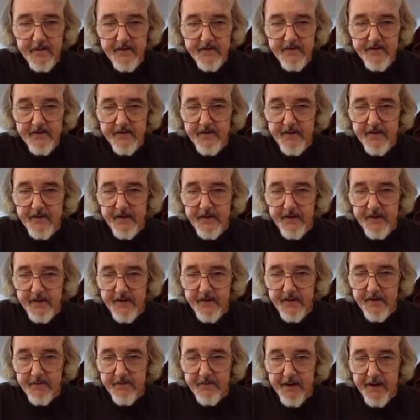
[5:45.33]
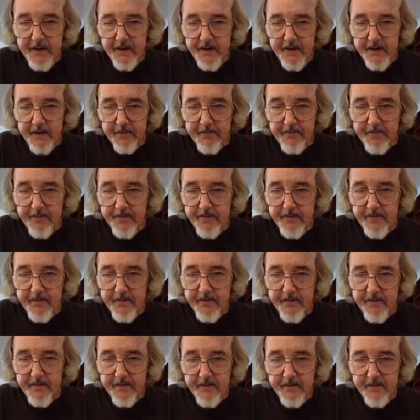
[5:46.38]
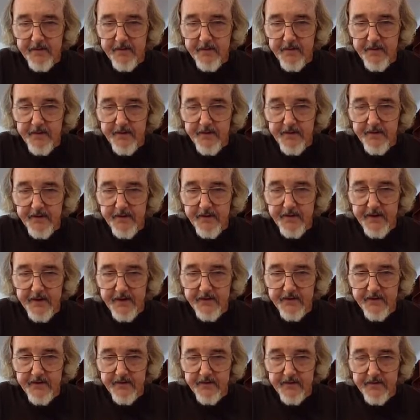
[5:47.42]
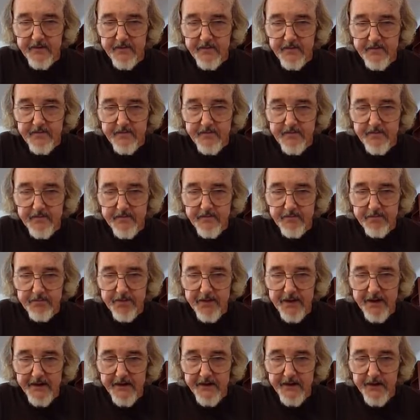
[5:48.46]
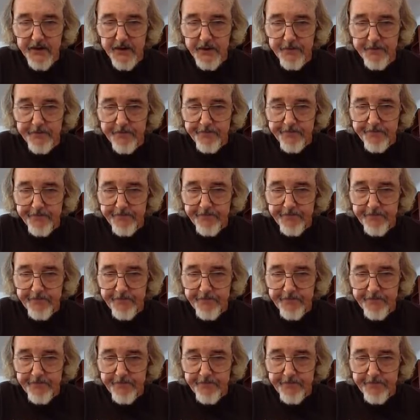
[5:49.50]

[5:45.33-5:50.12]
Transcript: let's get back up on the desert plateau.